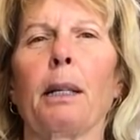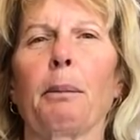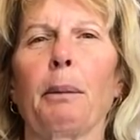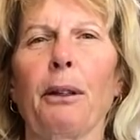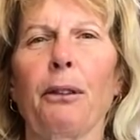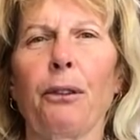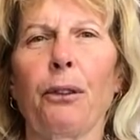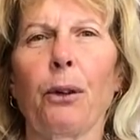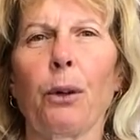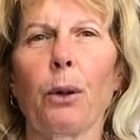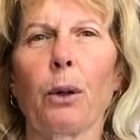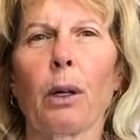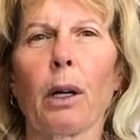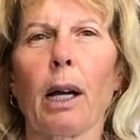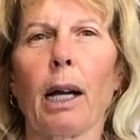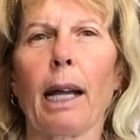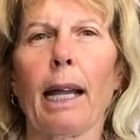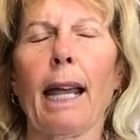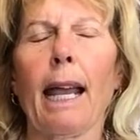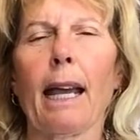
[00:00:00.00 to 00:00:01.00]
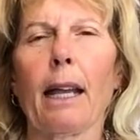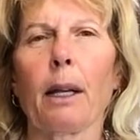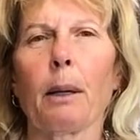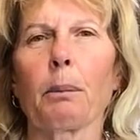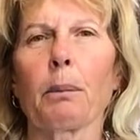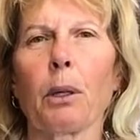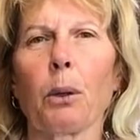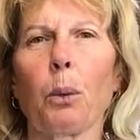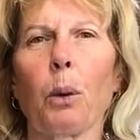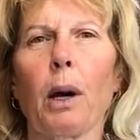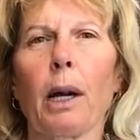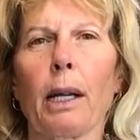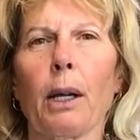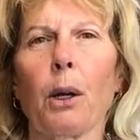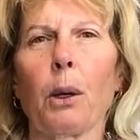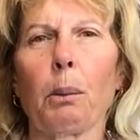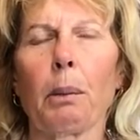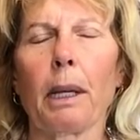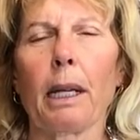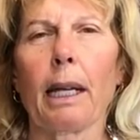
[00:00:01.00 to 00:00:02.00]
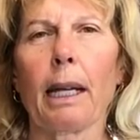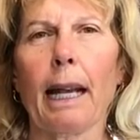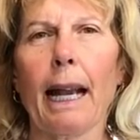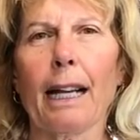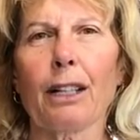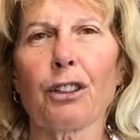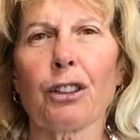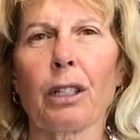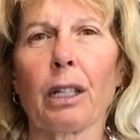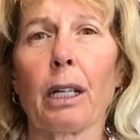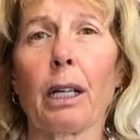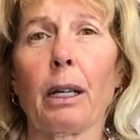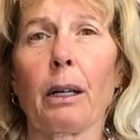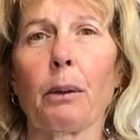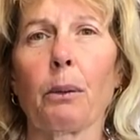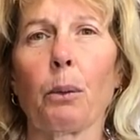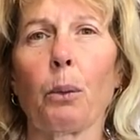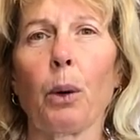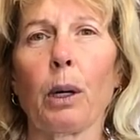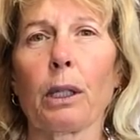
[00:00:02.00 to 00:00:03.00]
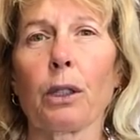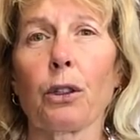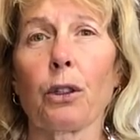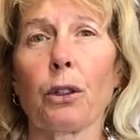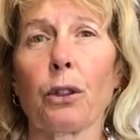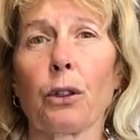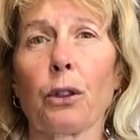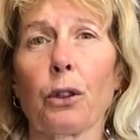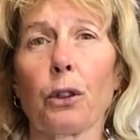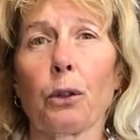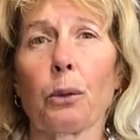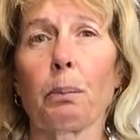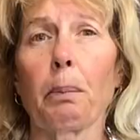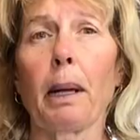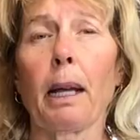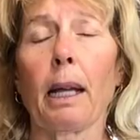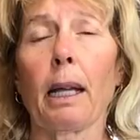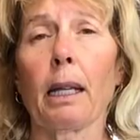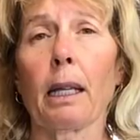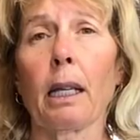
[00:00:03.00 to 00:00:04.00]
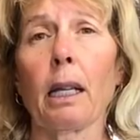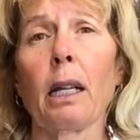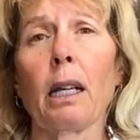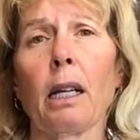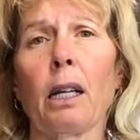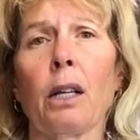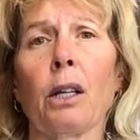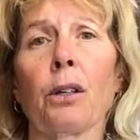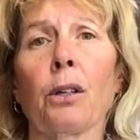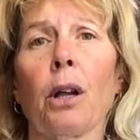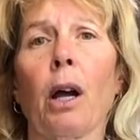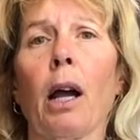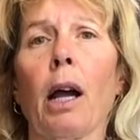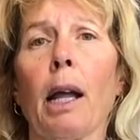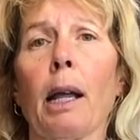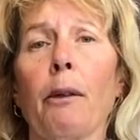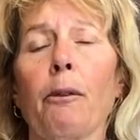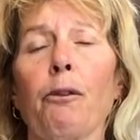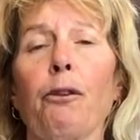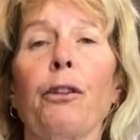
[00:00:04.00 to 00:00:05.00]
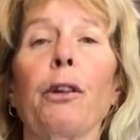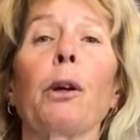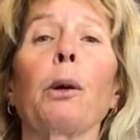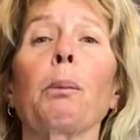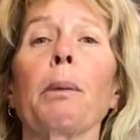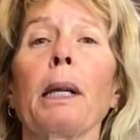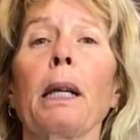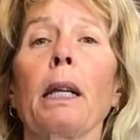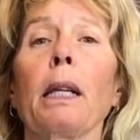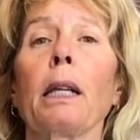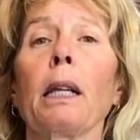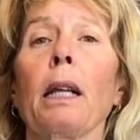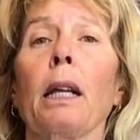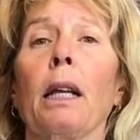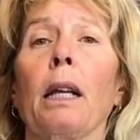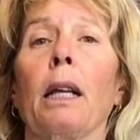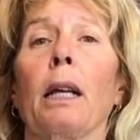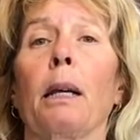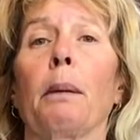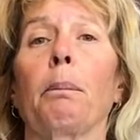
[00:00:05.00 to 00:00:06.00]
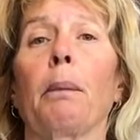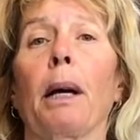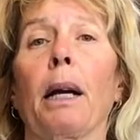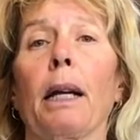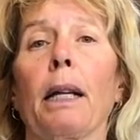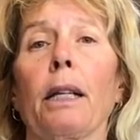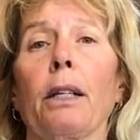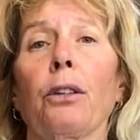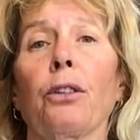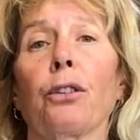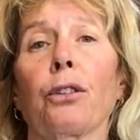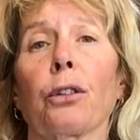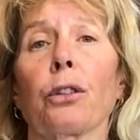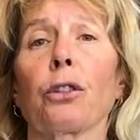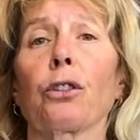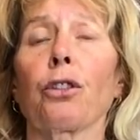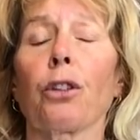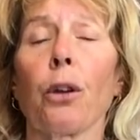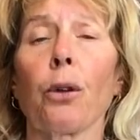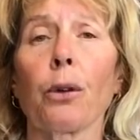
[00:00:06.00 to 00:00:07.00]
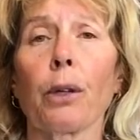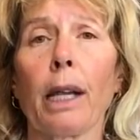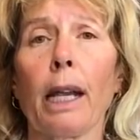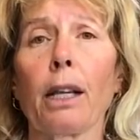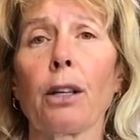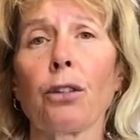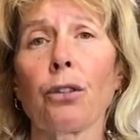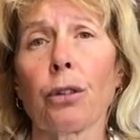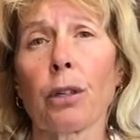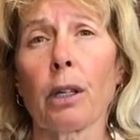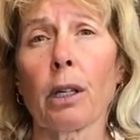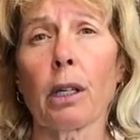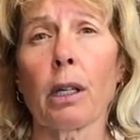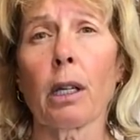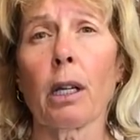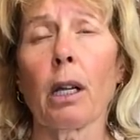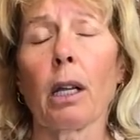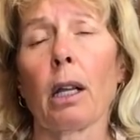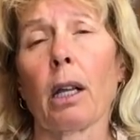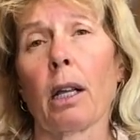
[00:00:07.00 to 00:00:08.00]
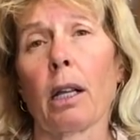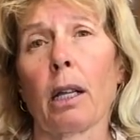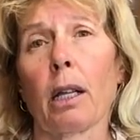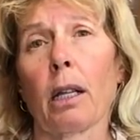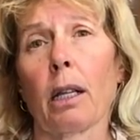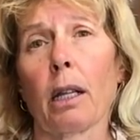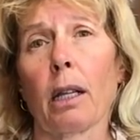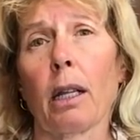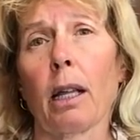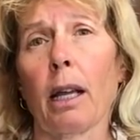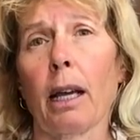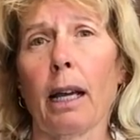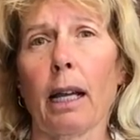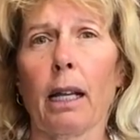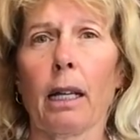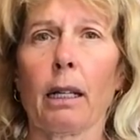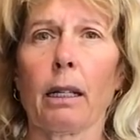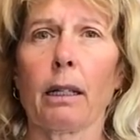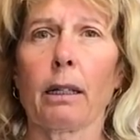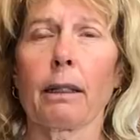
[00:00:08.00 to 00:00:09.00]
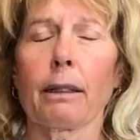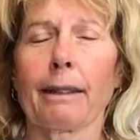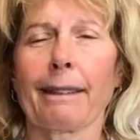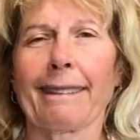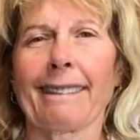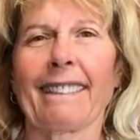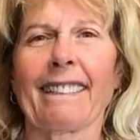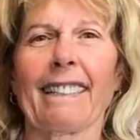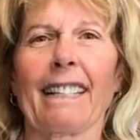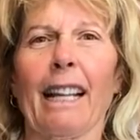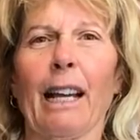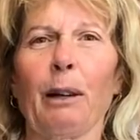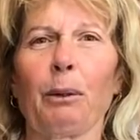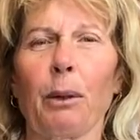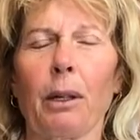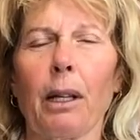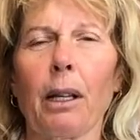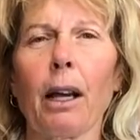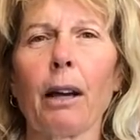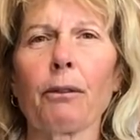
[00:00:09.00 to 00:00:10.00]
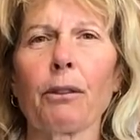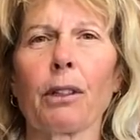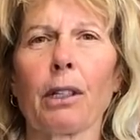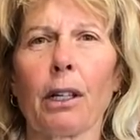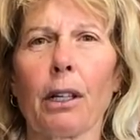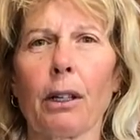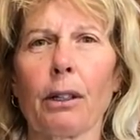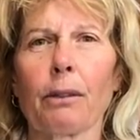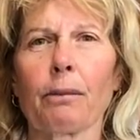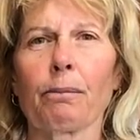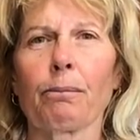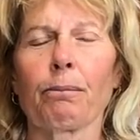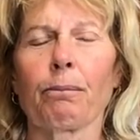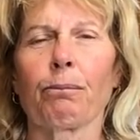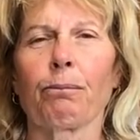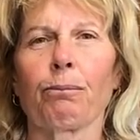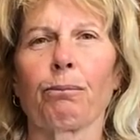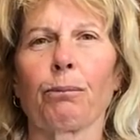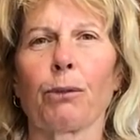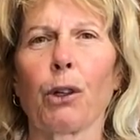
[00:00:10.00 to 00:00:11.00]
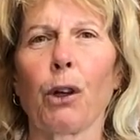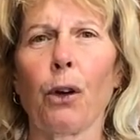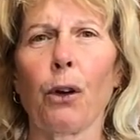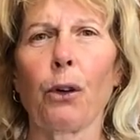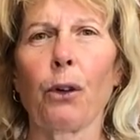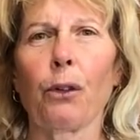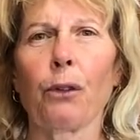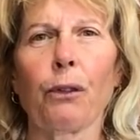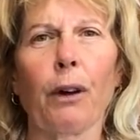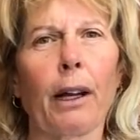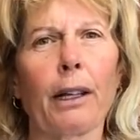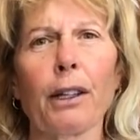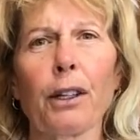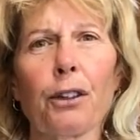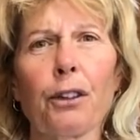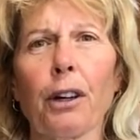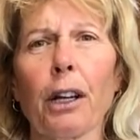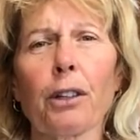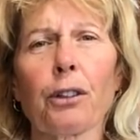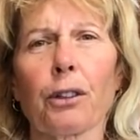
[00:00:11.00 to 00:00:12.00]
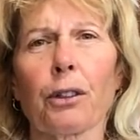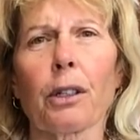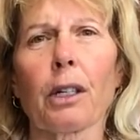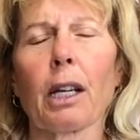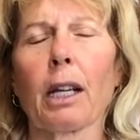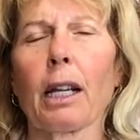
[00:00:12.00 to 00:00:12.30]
before I head up to Wyoming and actually want to spend time filming my search location that I would love to go find the treasure.